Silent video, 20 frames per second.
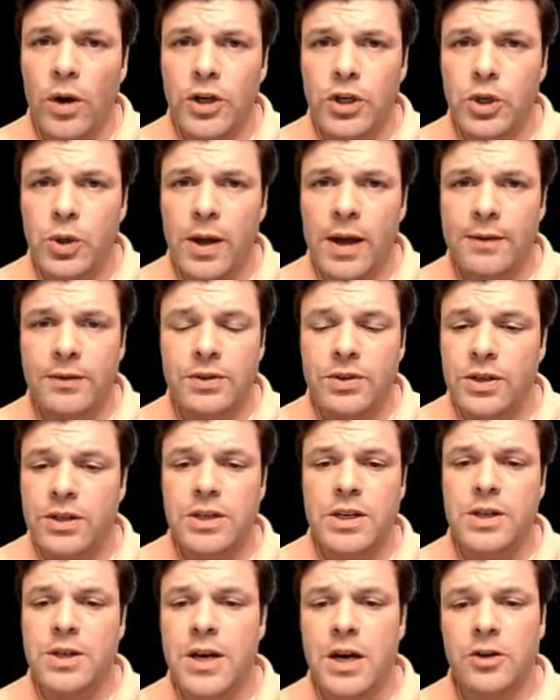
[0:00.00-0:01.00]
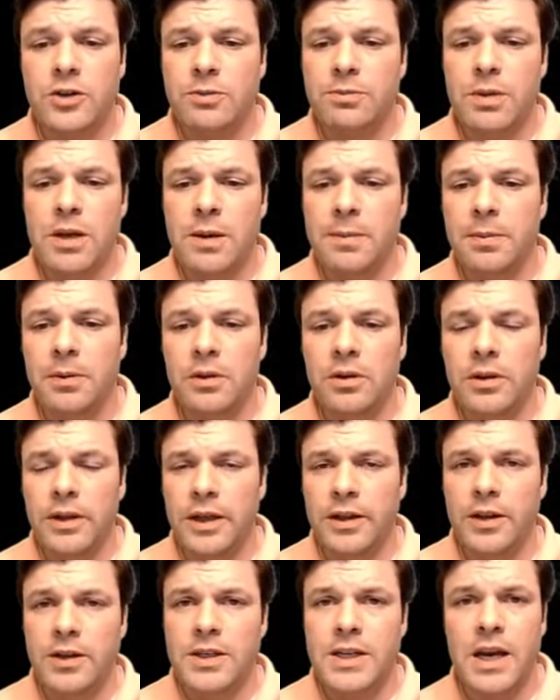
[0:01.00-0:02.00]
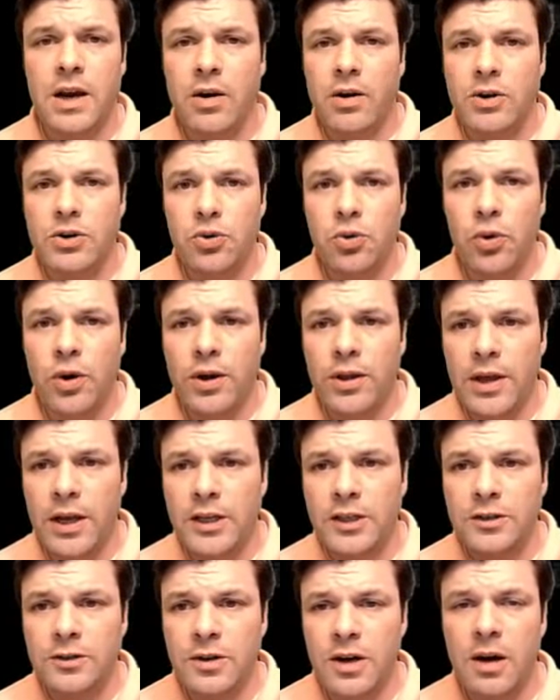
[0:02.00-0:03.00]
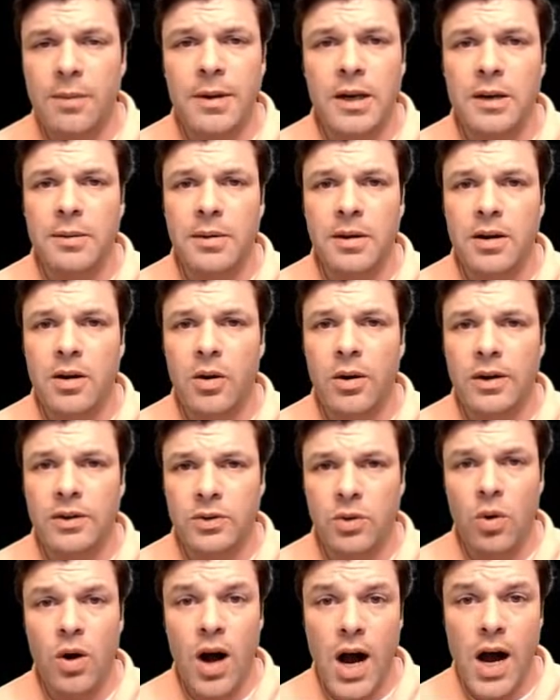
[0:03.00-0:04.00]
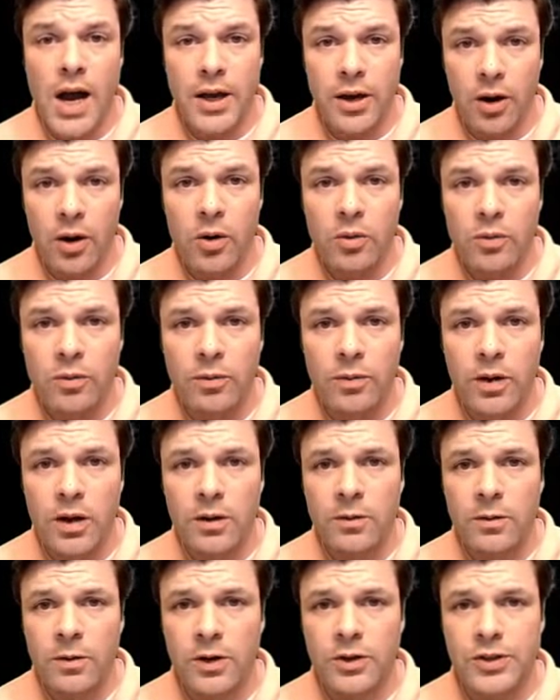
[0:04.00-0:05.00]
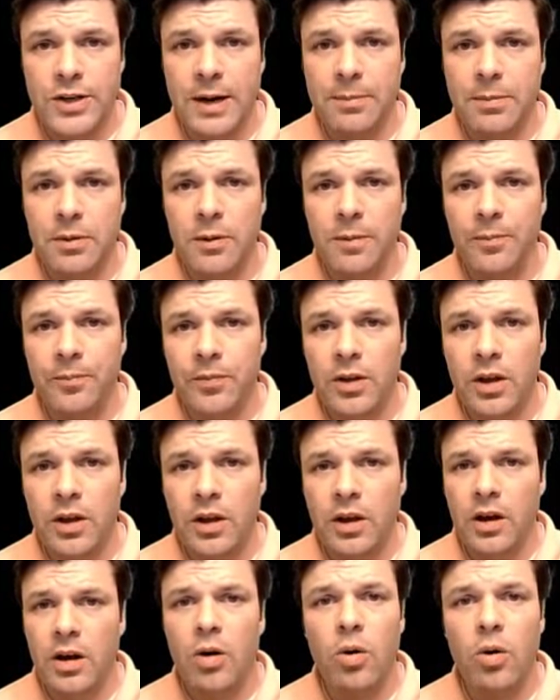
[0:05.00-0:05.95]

Once you have 60,000 people in the territory that's coming to be known as Ohio, for example,